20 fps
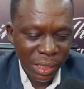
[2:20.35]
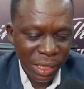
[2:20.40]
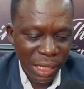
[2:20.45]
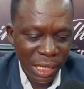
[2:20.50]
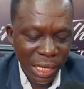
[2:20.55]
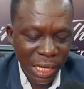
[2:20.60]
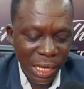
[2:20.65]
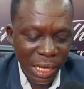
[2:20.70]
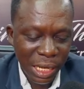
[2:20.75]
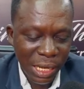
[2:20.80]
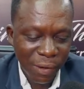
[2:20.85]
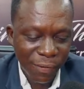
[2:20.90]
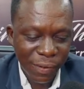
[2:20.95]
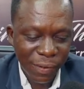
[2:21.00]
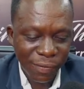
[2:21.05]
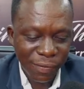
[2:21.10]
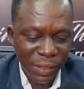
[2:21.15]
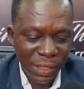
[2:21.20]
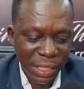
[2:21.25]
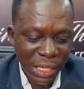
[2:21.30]
uh, the
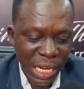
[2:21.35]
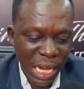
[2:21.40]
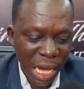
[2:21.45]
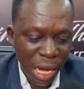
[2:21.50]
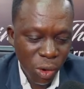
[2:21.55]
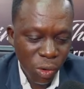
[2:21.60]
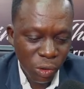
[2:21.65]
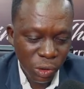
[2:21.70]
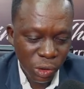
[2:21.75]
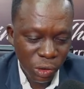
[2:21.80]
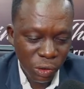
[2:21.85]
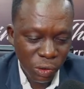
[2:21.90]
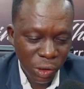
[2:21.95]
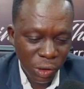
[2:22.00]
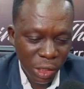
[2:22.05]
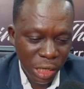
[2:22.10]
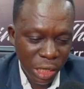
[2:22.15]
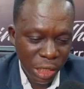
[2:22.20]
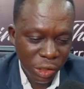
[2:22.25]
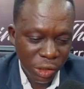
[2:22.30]
15 year old ju
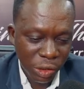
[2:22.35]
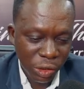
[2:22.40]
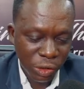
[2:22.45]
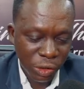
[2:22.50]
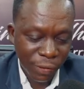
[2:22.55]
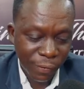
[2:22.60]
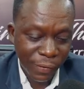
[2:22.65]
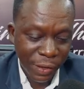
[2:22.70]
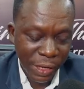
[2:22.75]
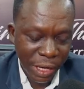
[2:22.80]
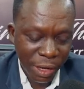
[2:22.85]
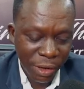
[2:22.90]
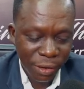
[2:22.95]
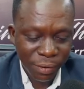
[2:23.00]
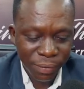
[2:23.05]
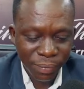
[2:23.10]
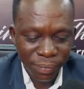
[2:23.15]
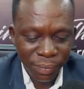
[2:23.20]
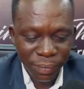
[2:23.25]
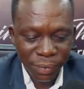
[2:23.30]
uh, juvenile,
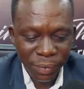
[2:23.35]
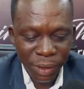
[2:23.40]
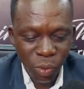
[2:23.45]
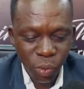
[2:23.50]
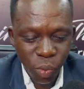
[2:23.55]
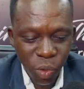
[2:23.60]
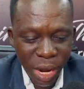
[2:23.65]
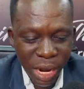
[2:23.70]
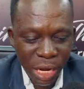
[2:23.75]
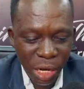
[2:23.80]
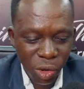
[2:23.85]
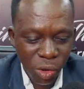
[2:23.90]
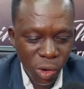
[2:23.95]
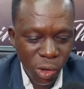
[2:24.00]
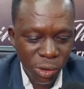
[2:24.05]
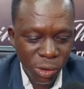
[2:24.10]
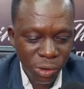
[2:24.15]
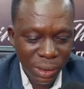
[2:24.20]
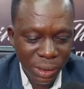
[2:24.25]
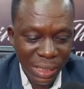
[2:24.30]
were in
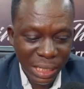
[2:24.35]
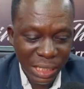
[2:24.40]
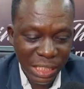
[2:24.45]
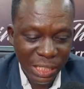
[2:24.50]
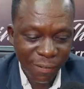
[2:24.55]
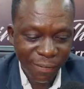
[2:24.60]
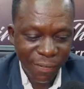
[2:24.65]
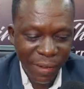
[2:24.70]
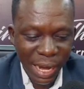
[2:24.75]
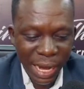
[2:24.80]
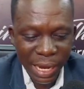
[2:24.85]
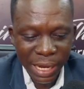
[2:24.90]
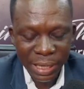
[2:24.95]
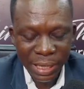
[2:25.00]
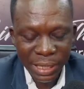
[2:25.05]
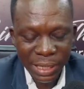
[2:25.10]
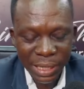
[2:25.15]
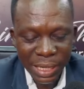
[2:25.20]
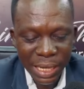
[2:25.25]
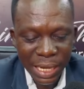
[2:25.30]
court to testify
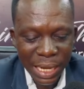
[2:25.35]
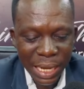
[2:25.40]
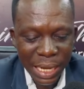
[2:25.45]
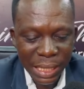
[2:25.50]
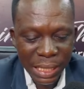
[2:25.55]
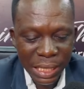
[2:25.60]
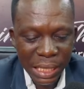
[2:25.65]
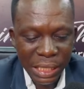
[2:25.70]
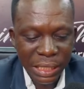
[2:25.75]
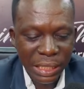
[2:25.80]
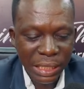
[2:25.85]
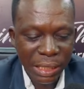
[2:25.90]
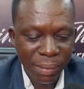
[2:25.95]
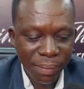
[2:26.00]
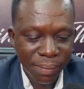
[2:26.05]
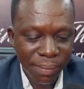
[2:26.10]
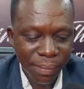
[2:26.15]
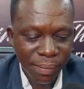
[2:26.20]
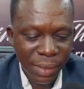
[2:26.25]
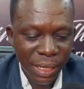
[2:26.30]
against him.